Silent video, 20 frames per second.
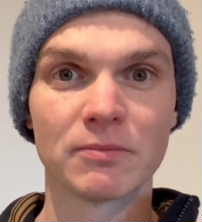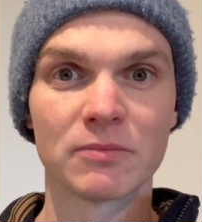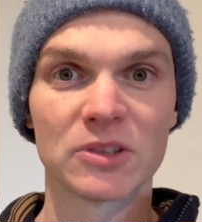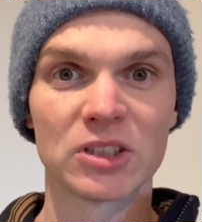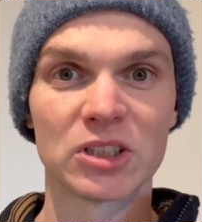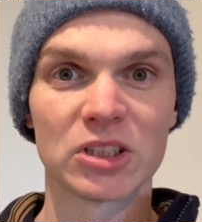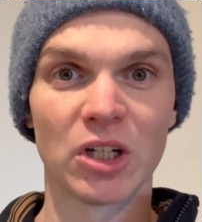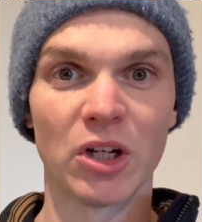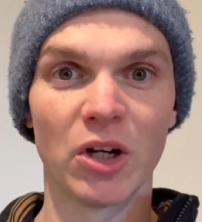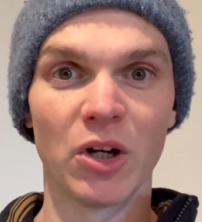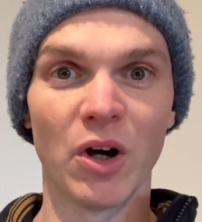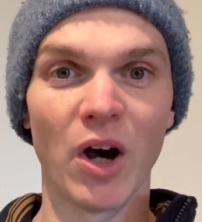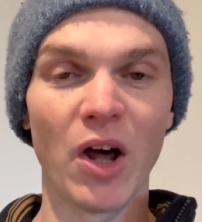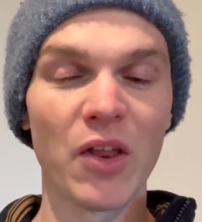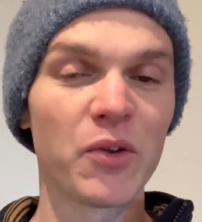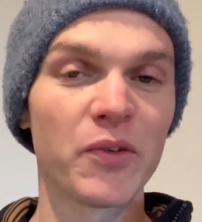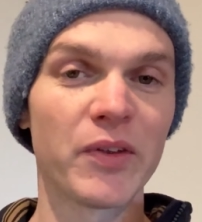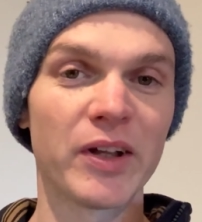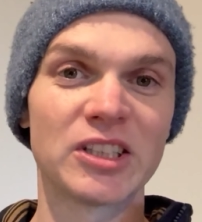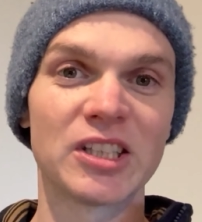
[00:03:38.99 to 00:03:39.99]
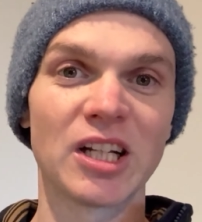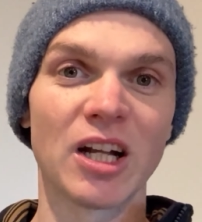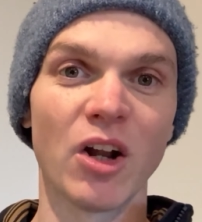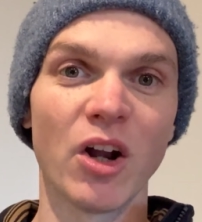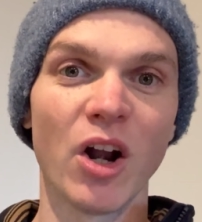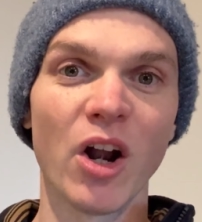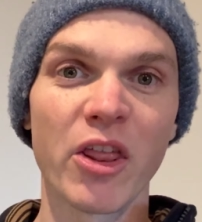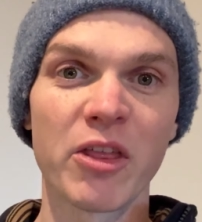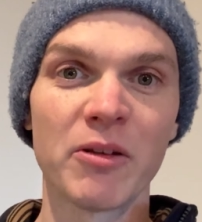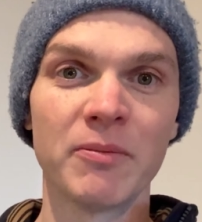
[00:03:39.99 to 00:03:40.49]
So I thought they'd sell a
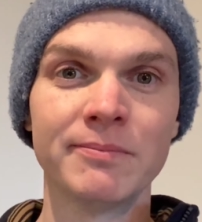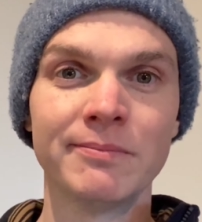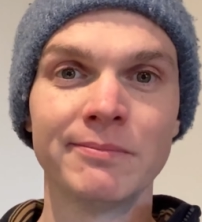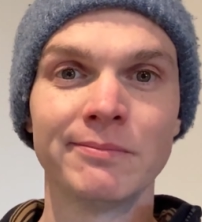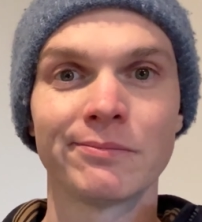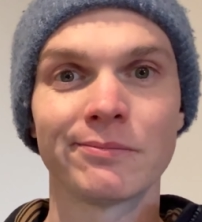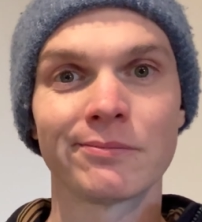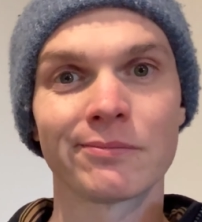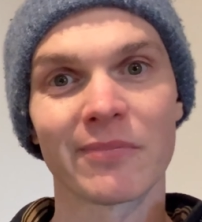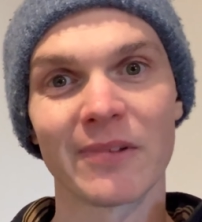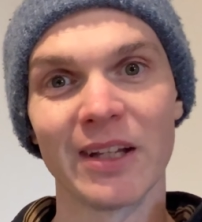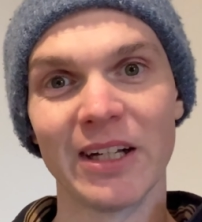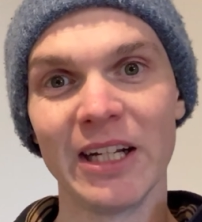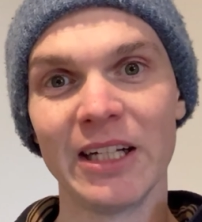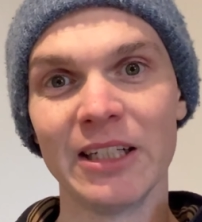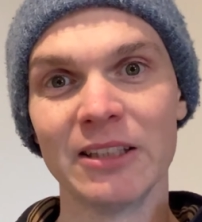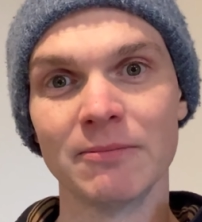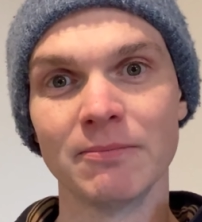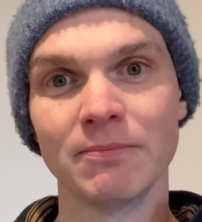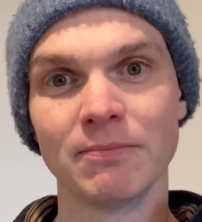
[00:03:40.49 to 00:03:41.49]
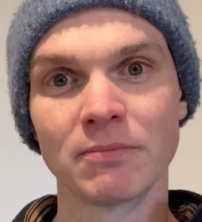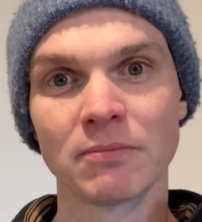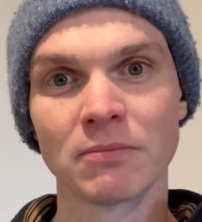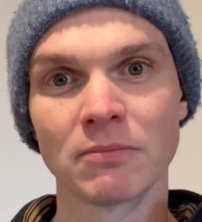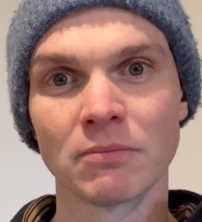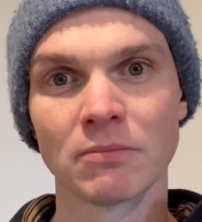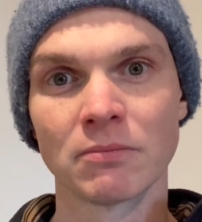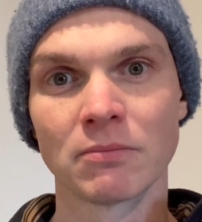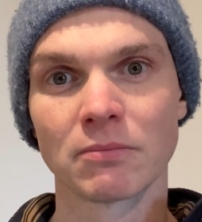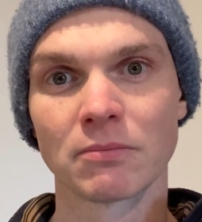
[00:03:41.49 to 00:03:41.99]
lot of them. They didn't,
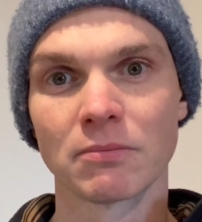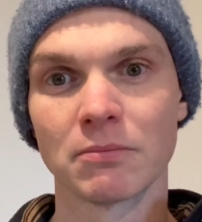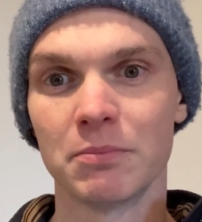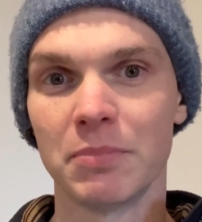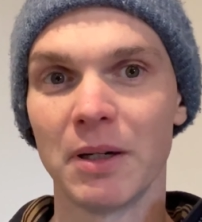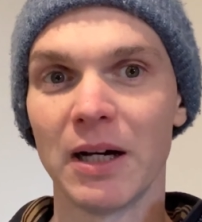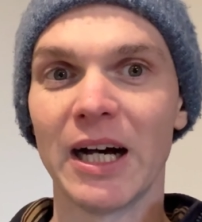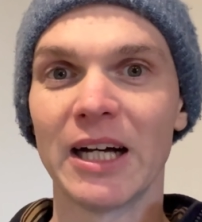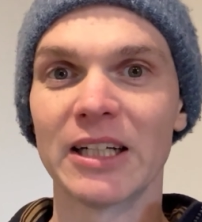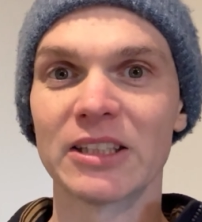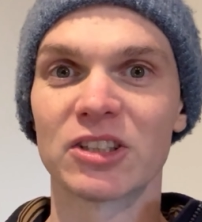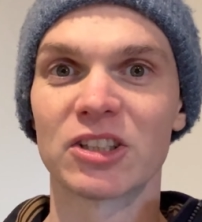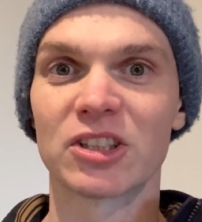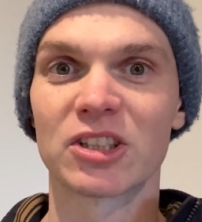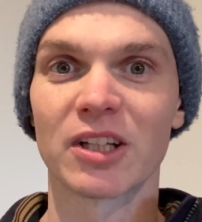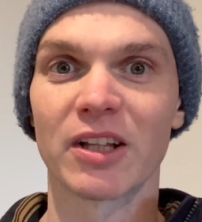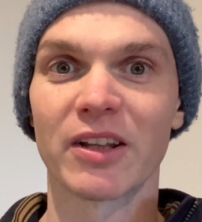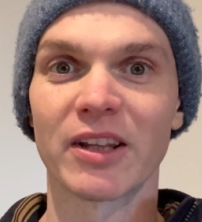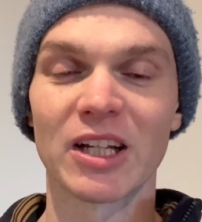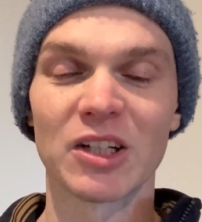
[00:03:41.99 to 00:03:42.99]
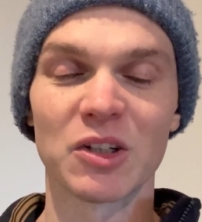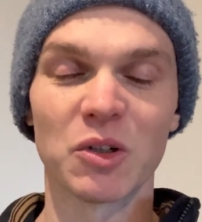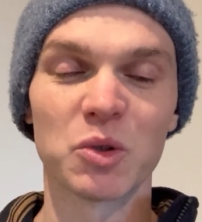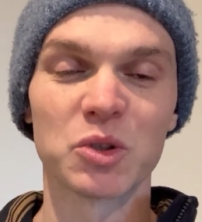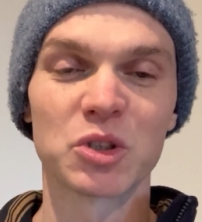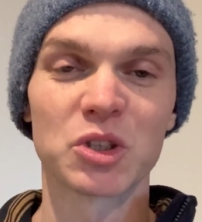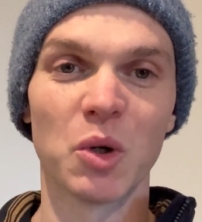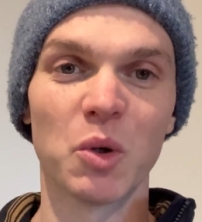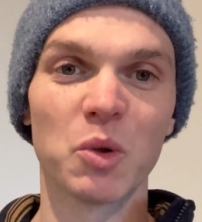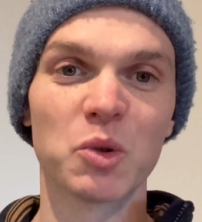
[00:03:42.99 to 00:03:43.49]
but that
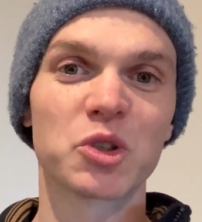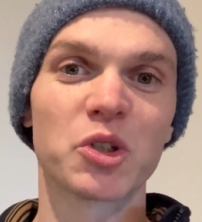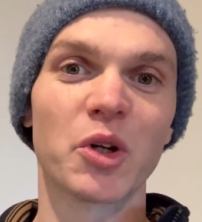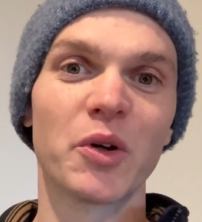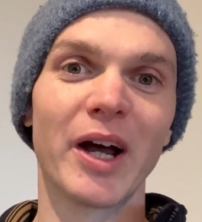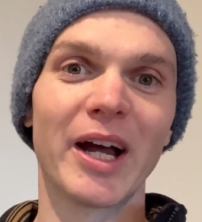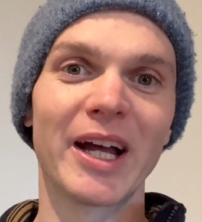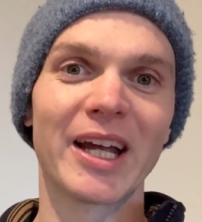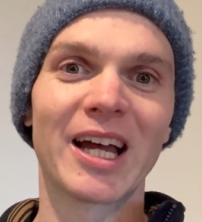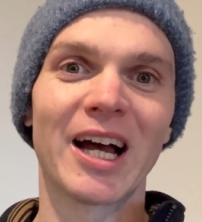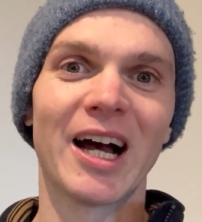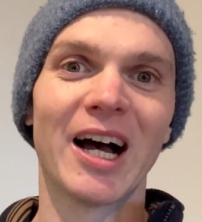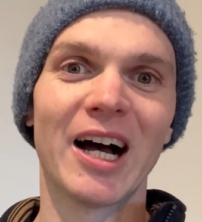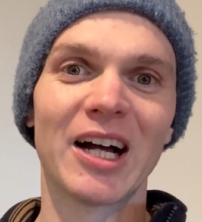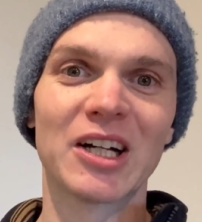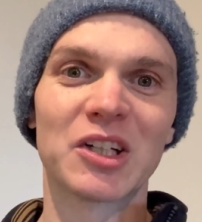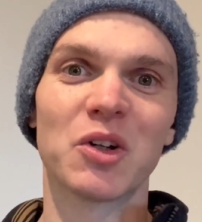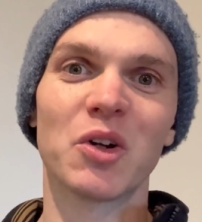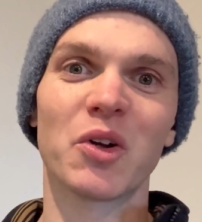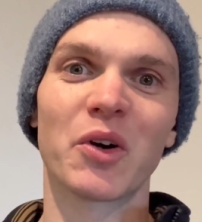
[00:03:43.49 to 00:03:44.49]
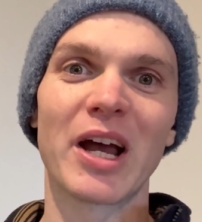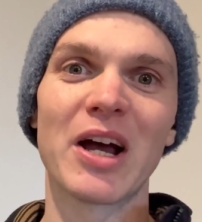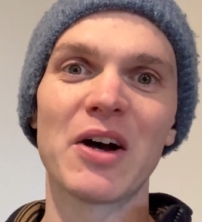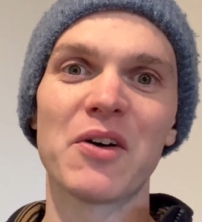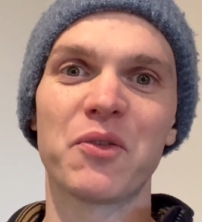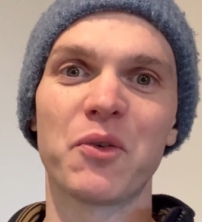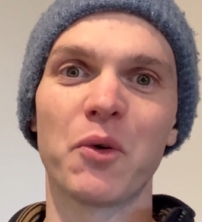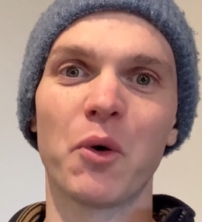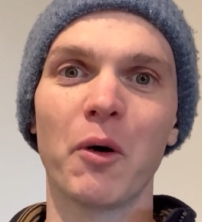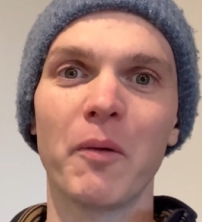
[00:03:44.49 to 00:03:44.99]
was also a car to look
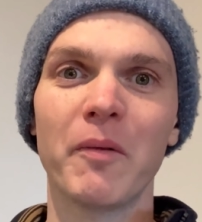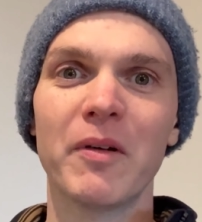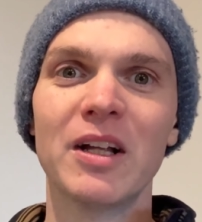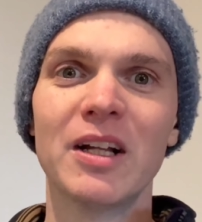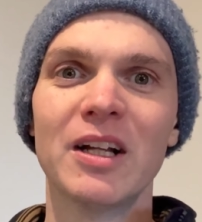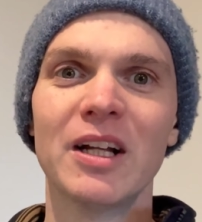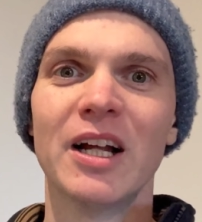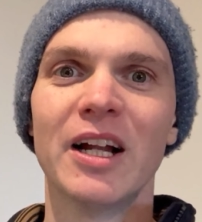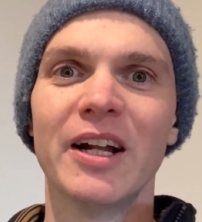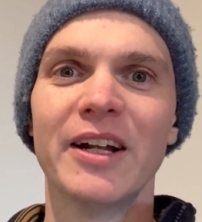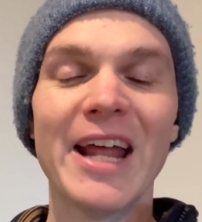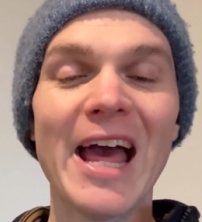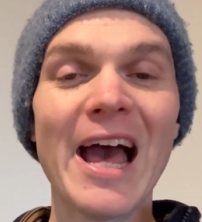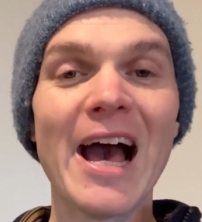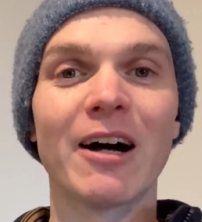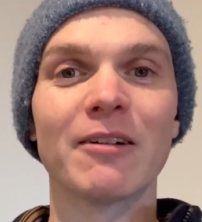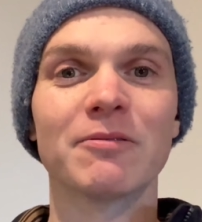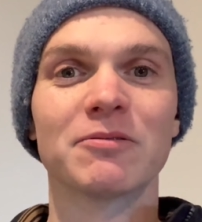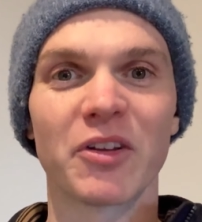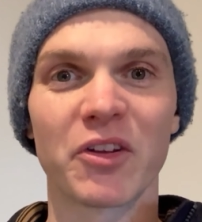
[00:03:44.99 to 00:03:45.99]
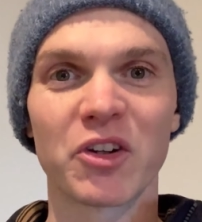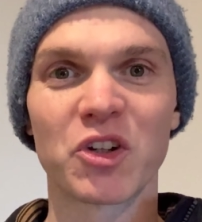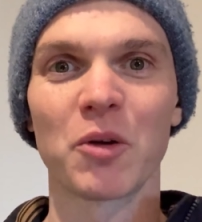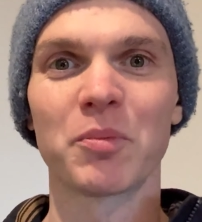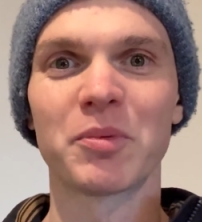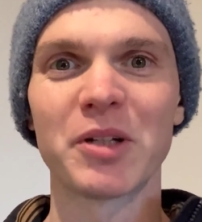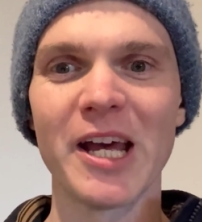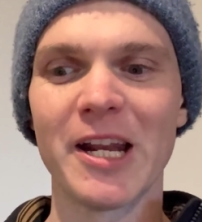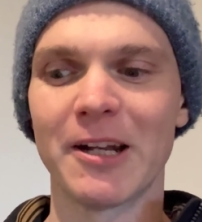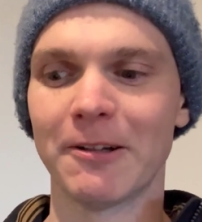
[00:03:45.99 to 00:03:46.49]
out for. Now, to the
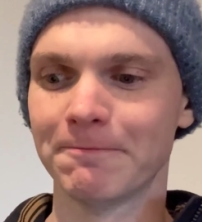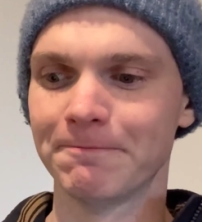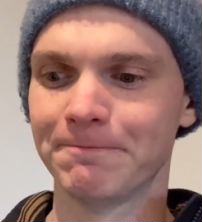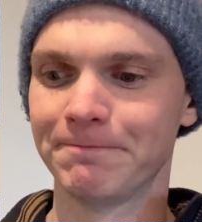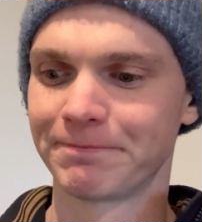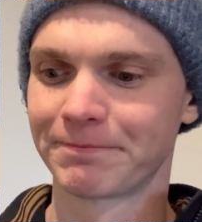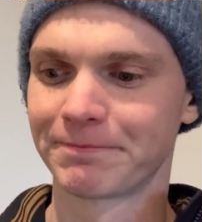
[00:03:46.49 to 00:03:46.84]
top 10.